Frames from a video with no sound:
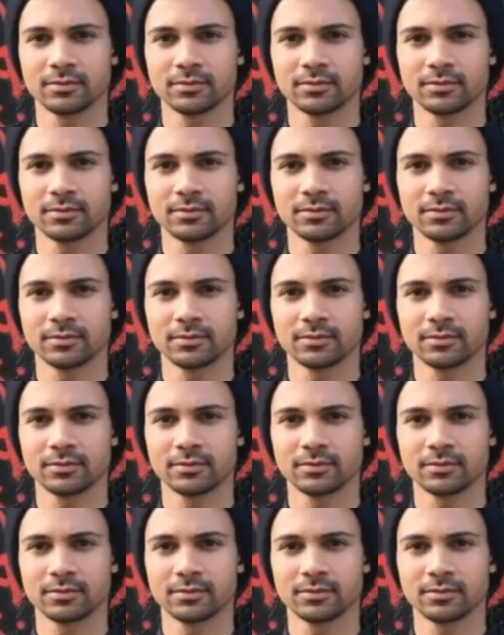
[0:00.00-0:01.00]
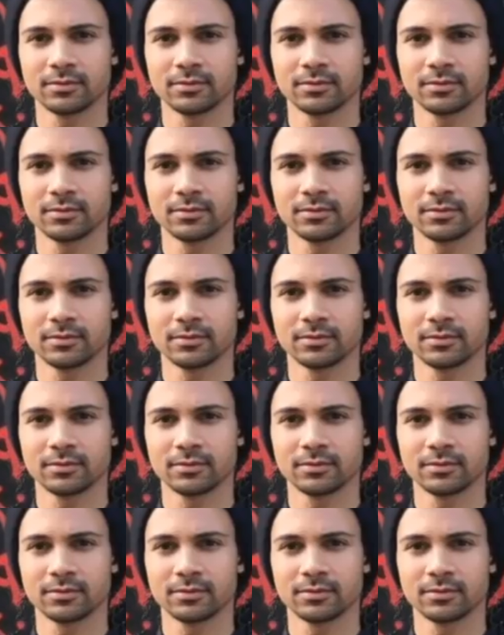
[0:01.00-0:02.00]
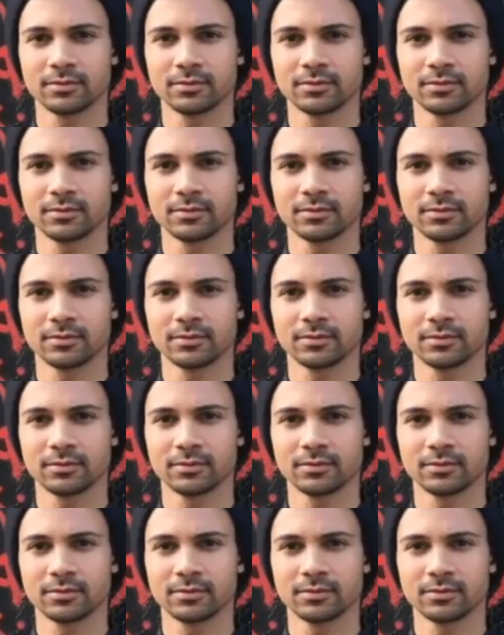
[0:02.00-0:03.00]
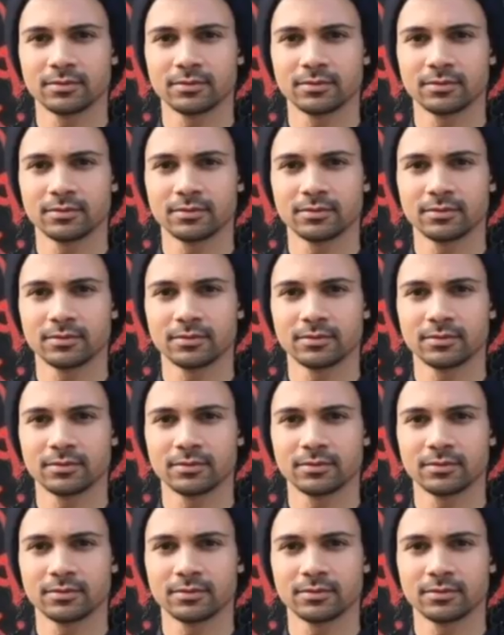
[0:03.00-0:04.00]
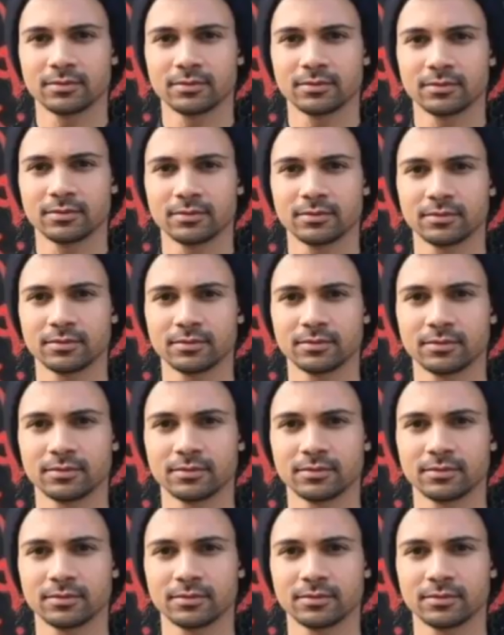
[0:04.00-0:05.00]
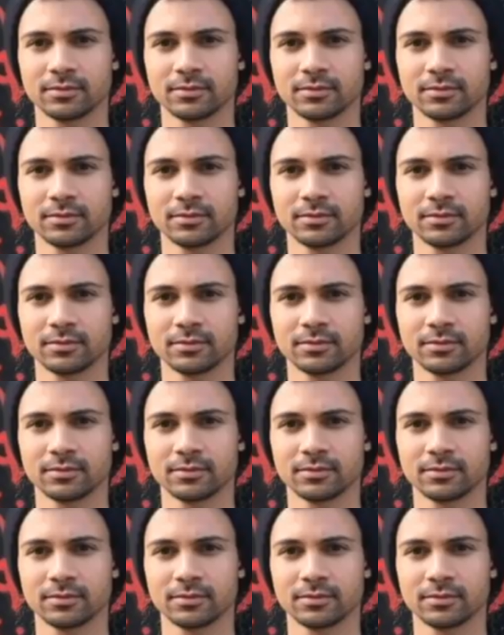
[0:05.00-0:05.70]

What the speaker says: No words are spoken by the person on screen.